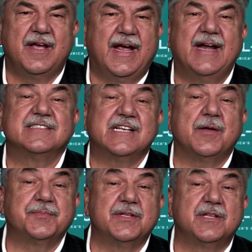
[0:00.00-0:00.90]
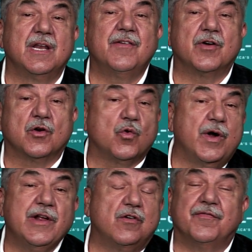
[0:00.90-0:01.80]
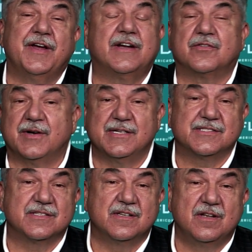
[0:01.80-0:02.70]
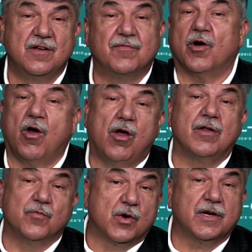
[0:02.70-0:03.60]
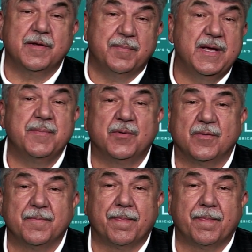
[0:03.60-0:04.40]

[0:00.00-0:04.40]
and has helped to deliver critical victories for all of working people.